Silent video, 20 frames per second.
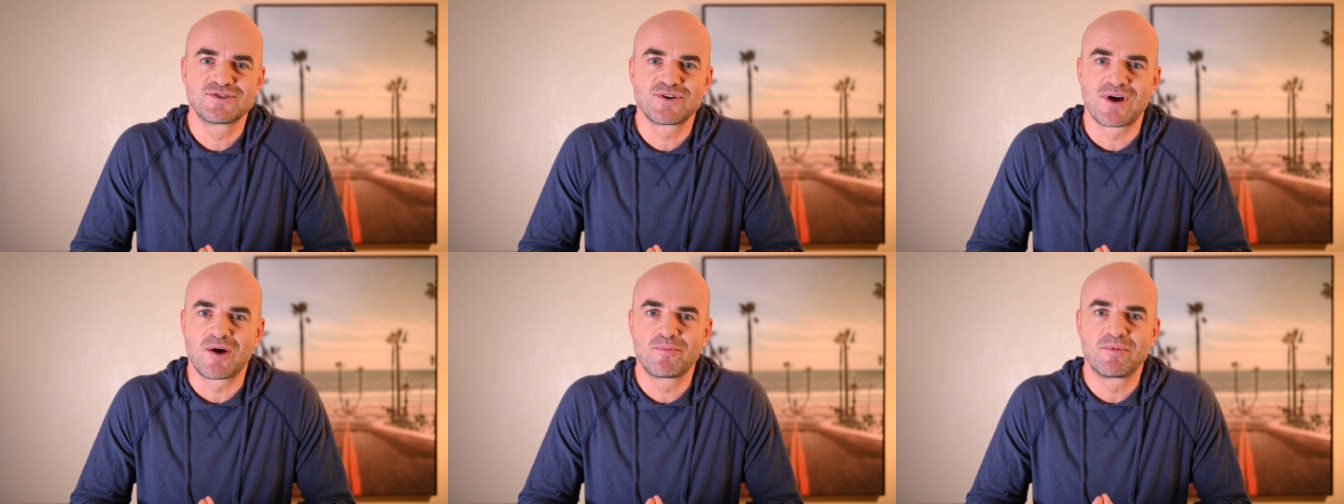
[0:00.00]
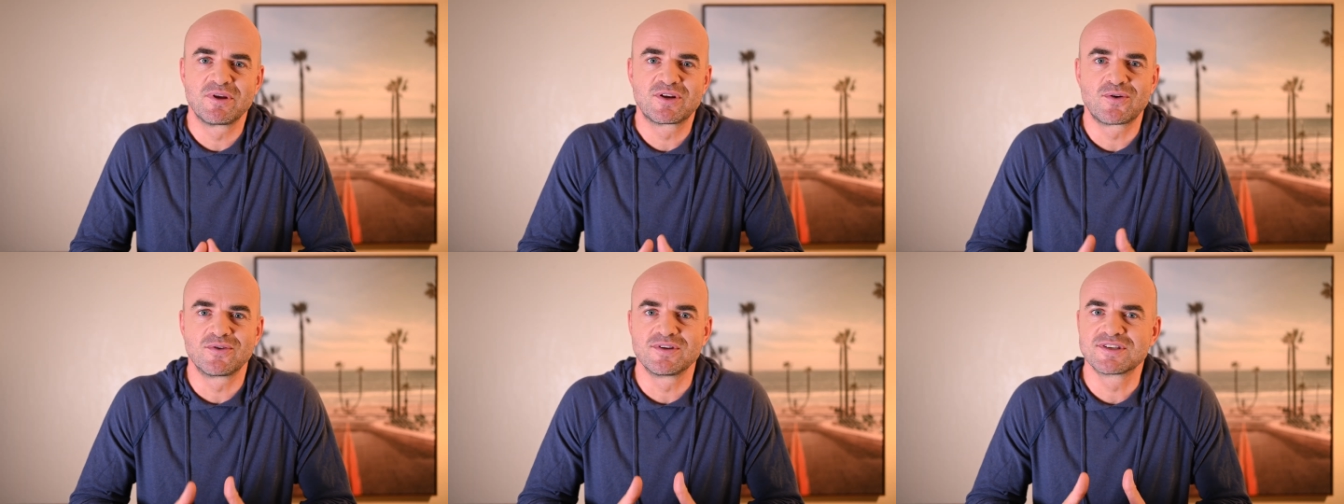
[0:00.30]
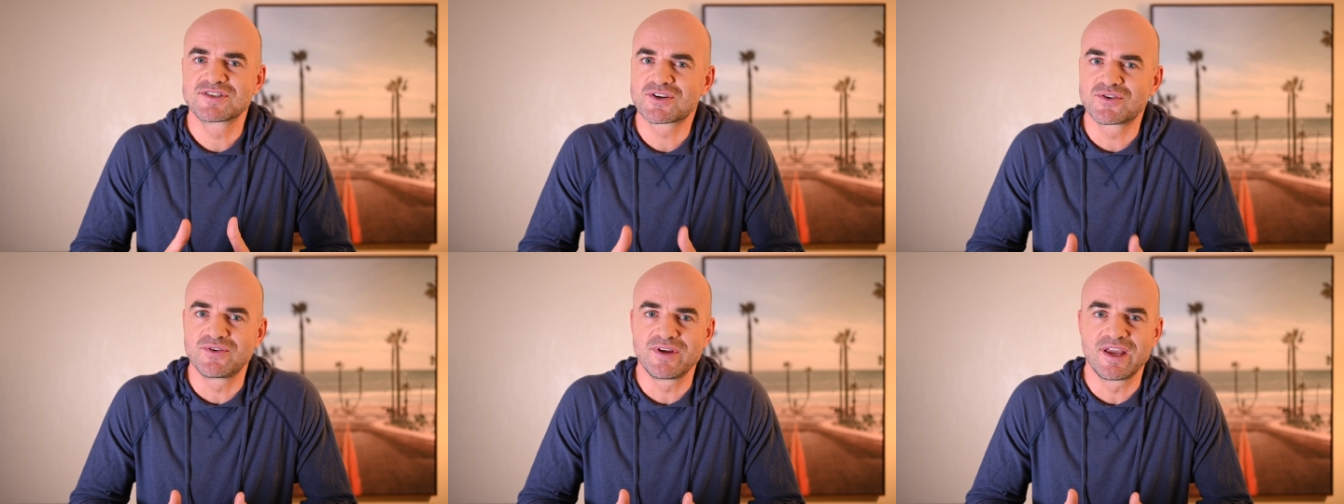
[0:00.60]
to how Bitcoin
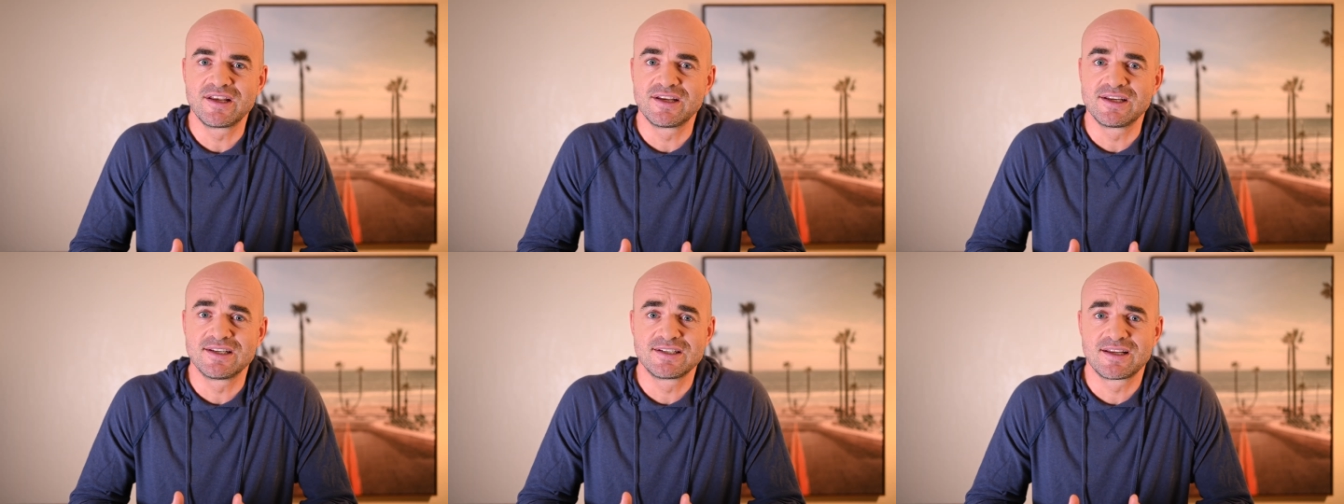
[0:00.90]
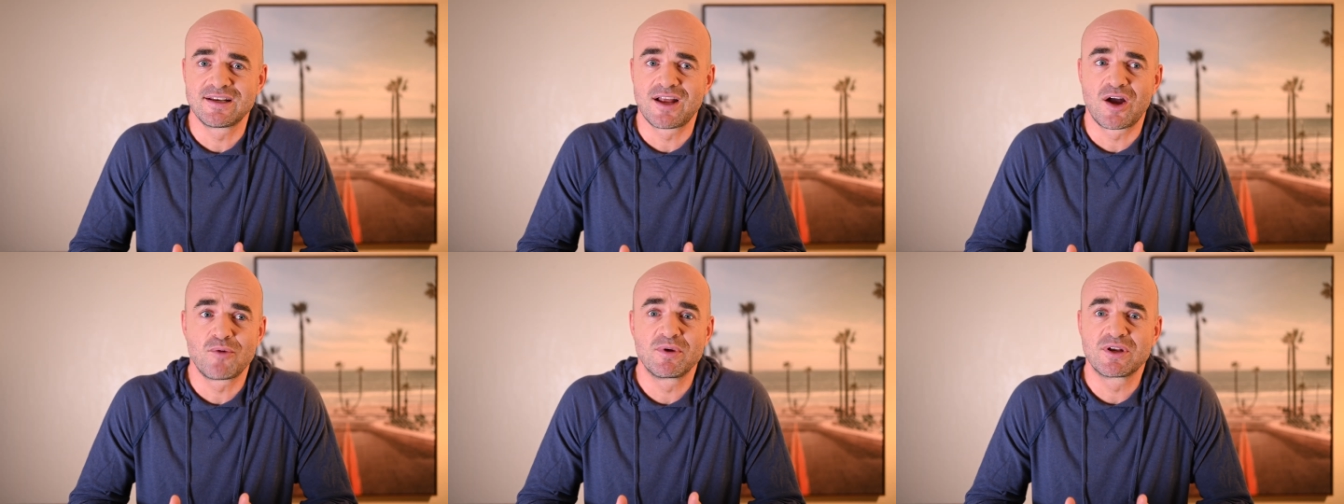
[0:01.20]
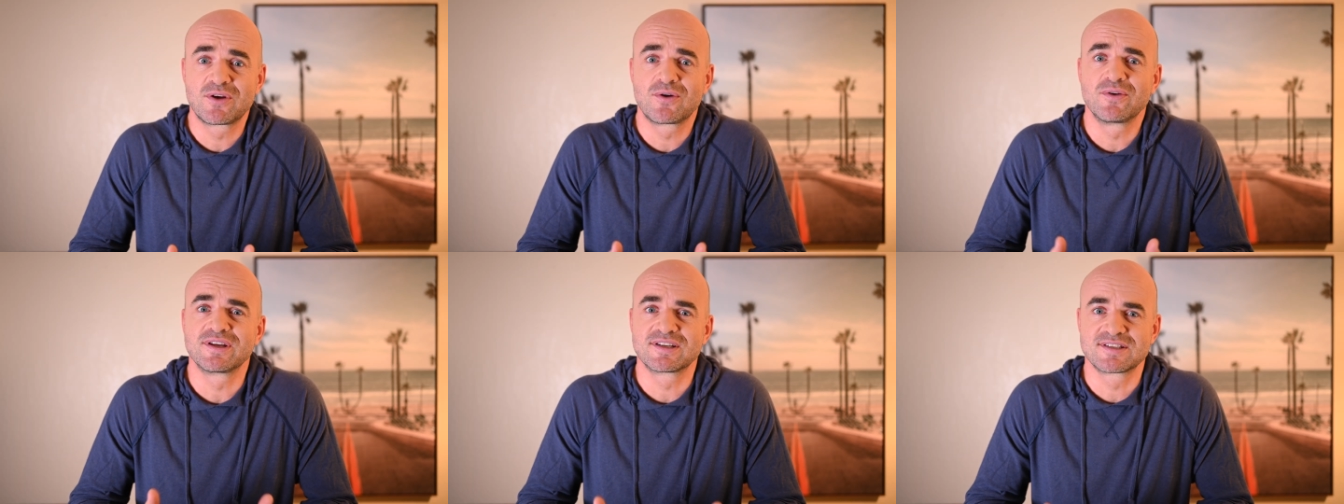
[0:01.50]
is created and how
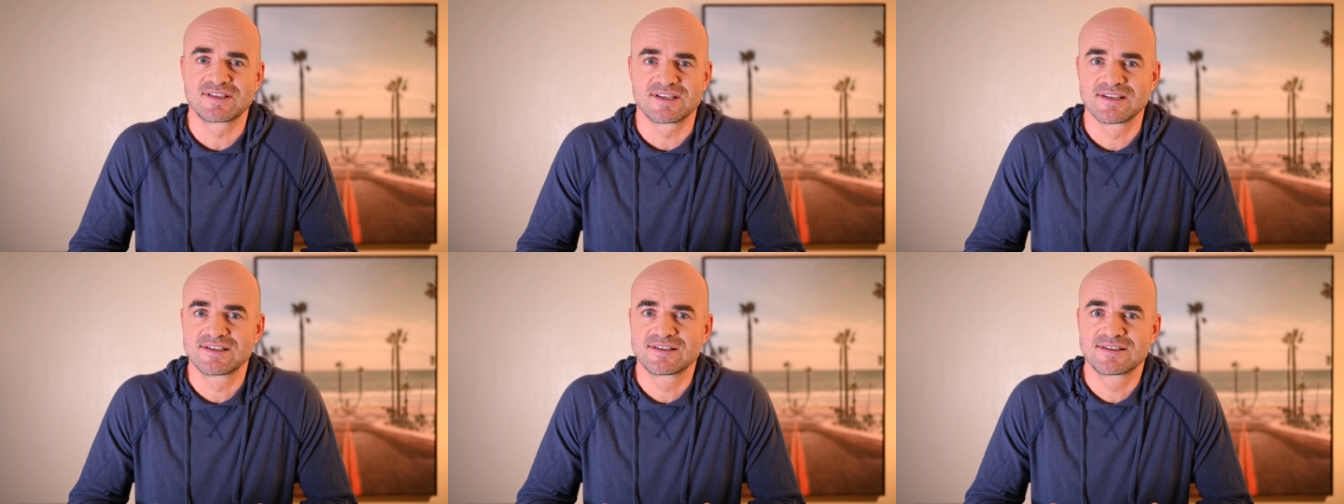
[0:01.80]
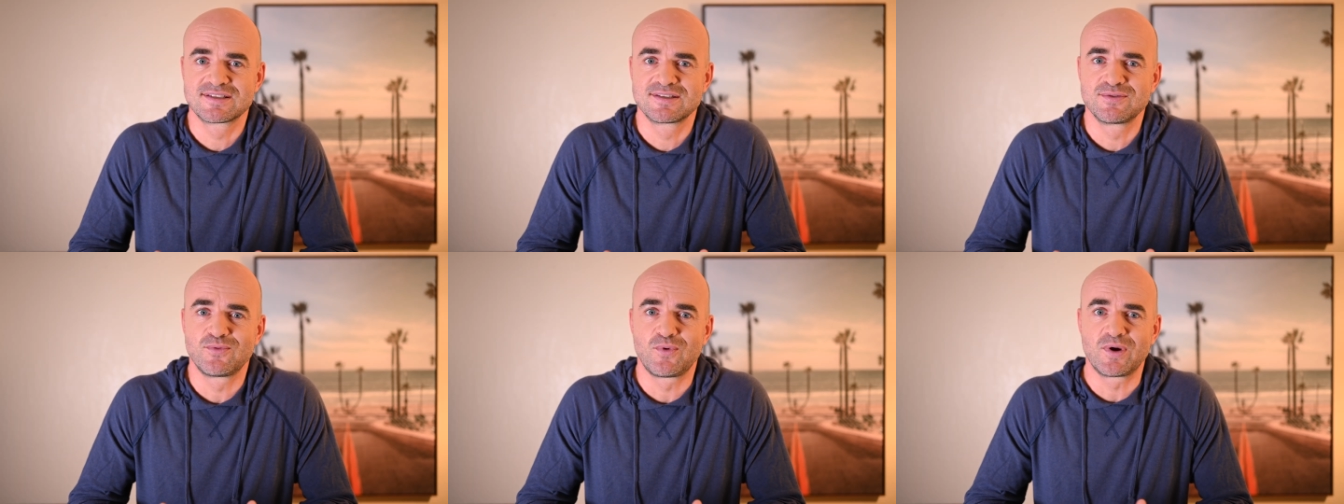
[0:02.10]
Bitcoin exists.